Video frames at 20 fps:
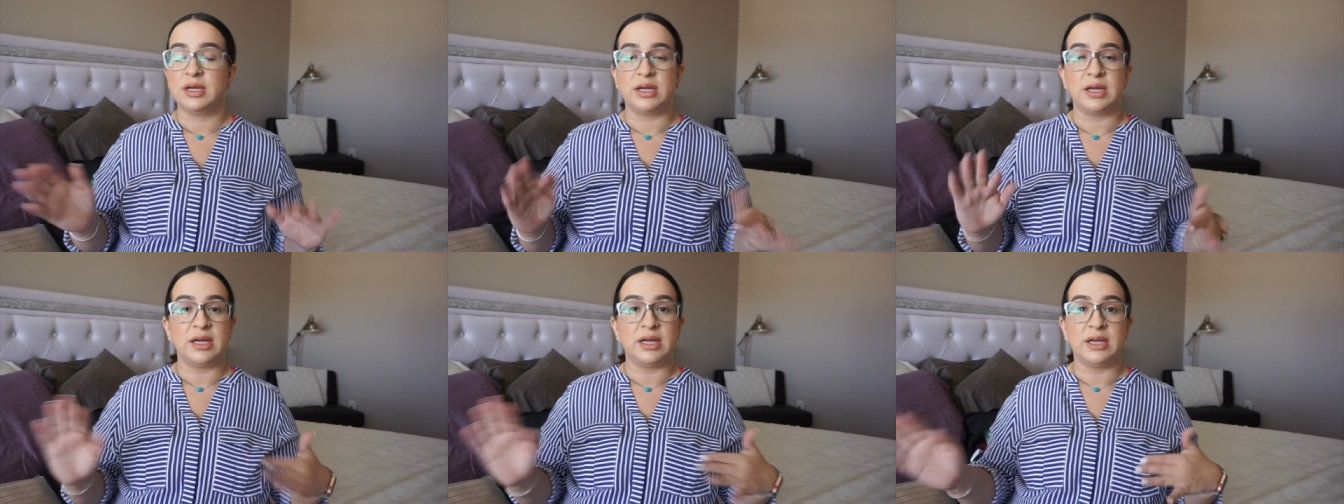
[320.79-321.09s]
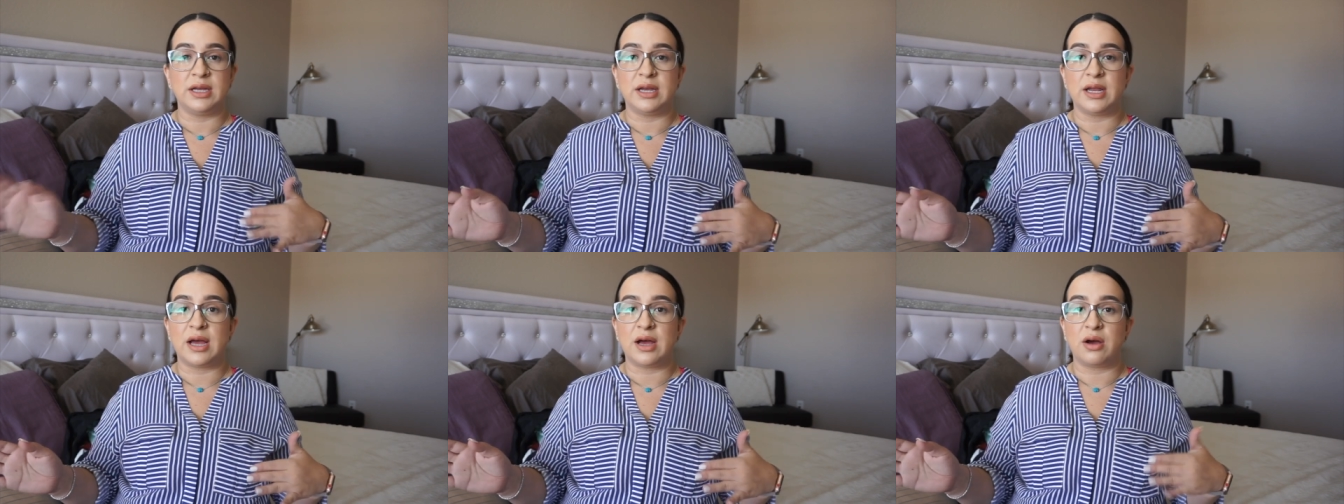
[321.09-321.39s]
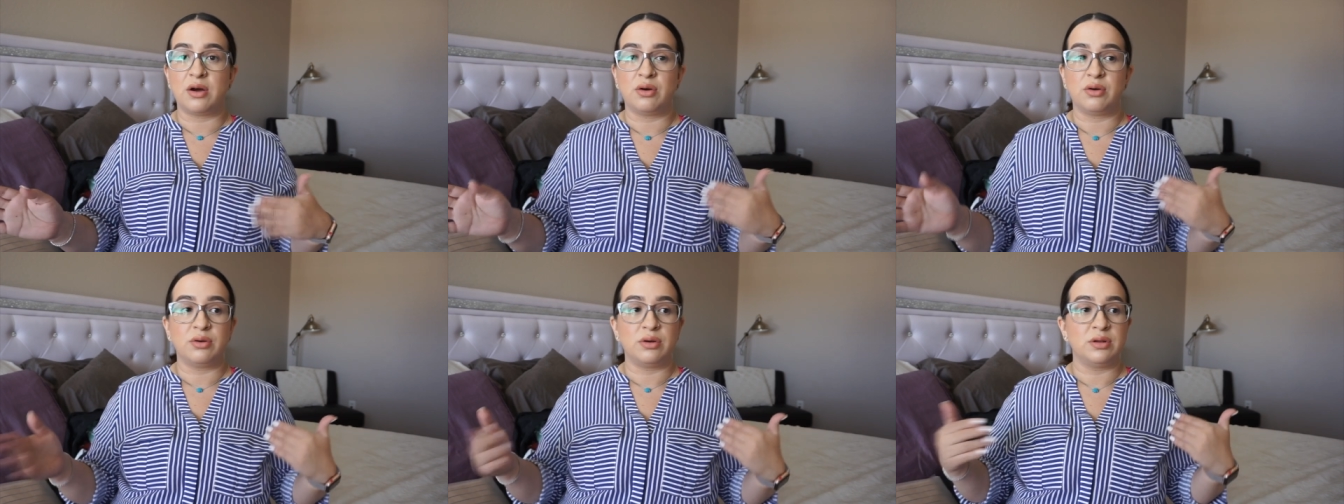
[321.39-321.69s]
in and
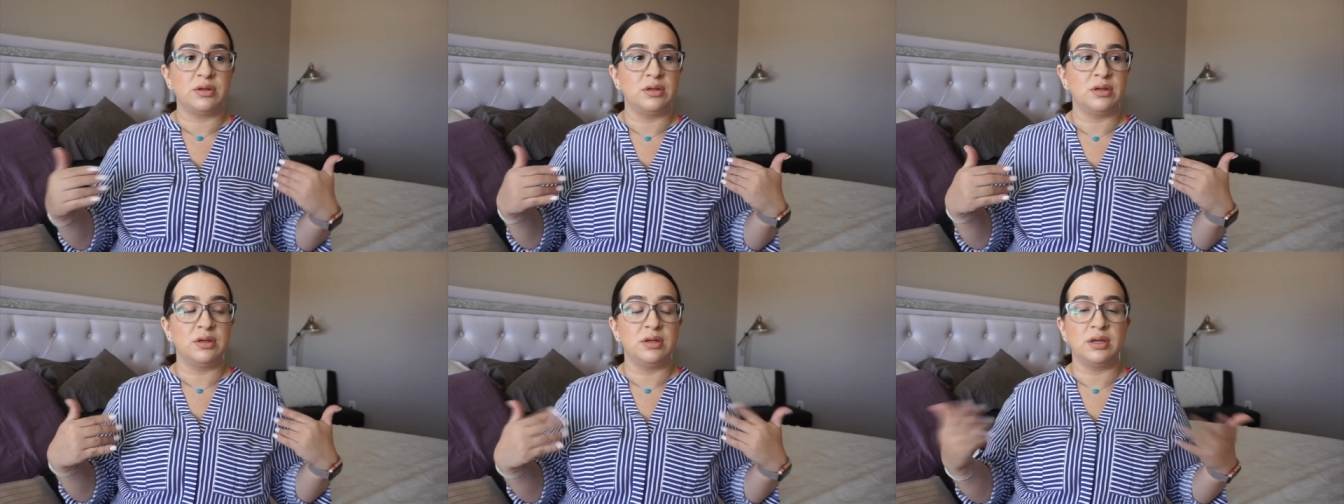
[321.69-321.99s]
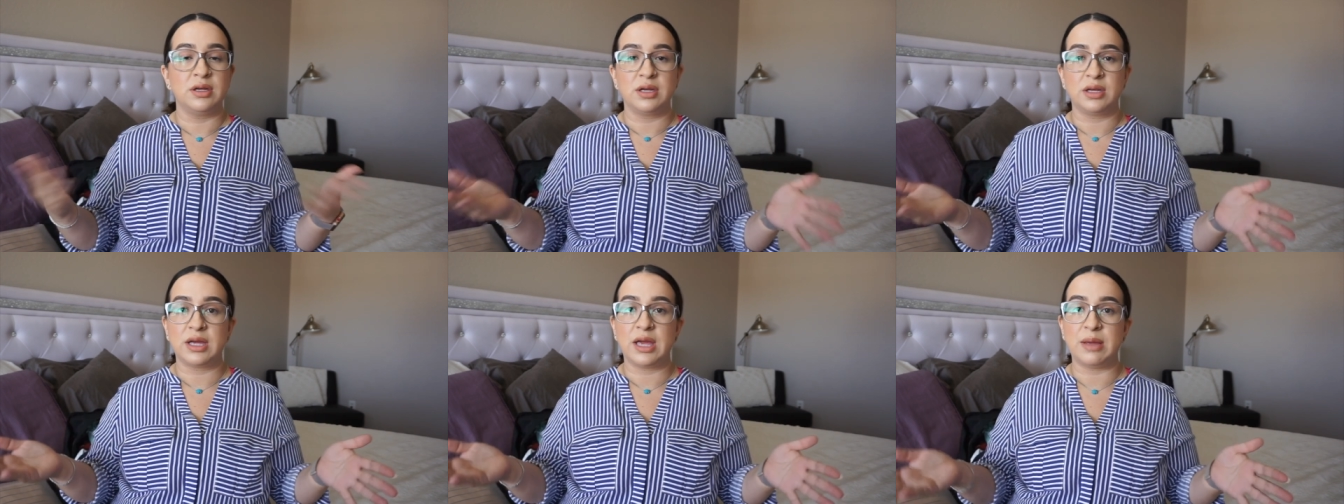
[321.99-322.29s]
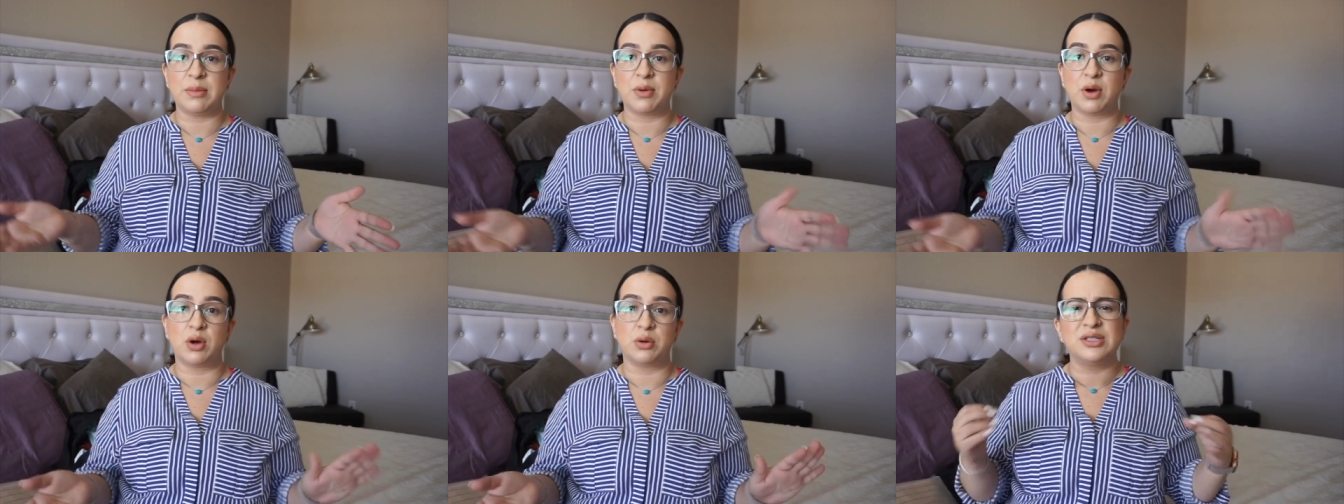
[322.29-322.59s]
out,
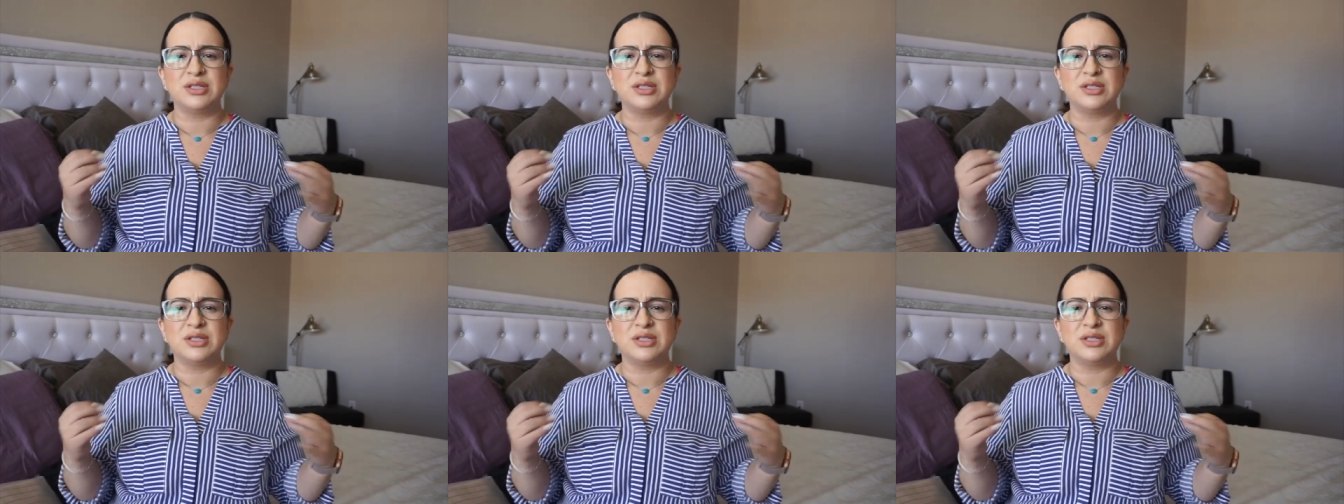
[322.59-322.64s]
came home.